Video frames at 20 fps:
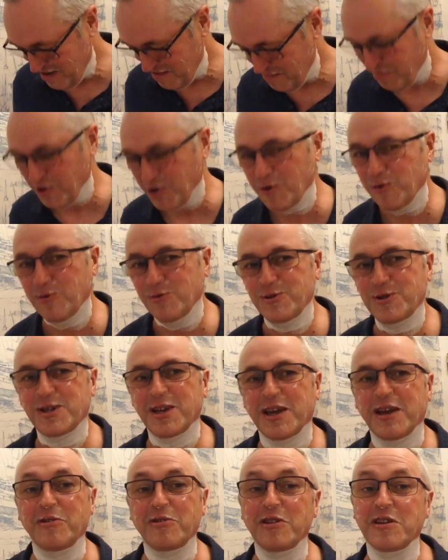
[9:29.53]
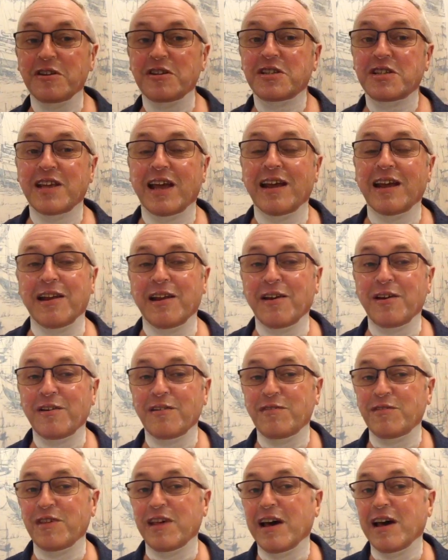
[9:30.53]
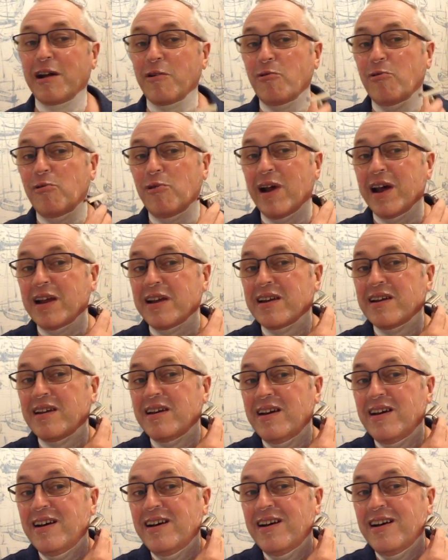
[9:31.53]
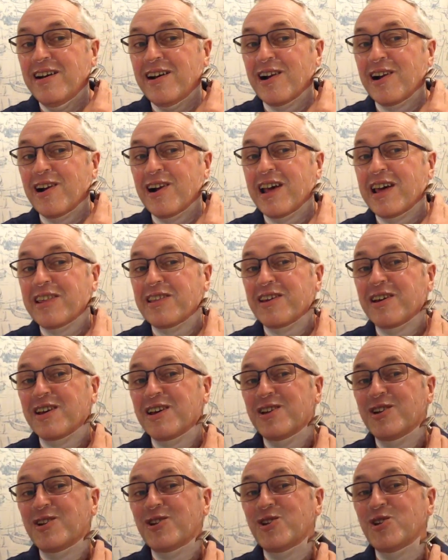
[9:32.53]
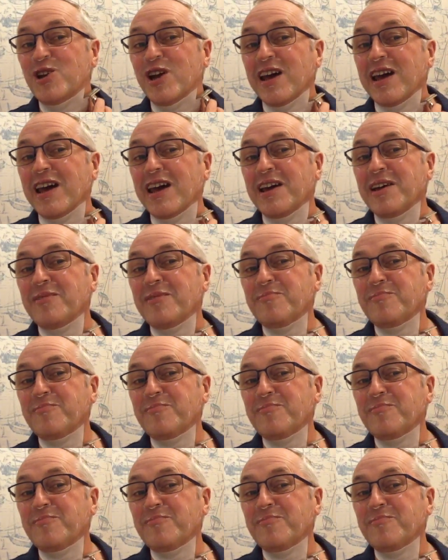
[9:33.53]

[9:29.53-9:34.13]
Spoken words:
but also the scent of that red leather chair.